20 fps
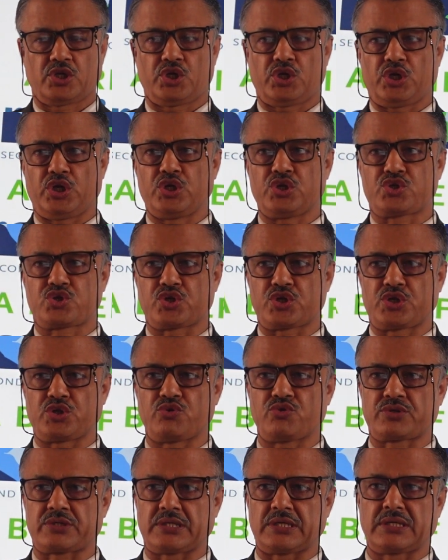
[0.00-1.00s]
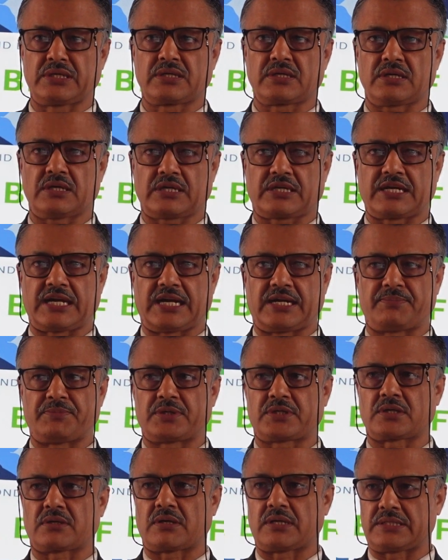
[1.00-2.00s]
introducing
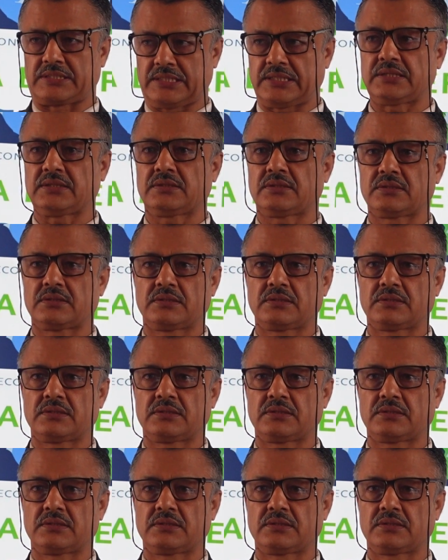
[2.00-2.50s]
academic writing.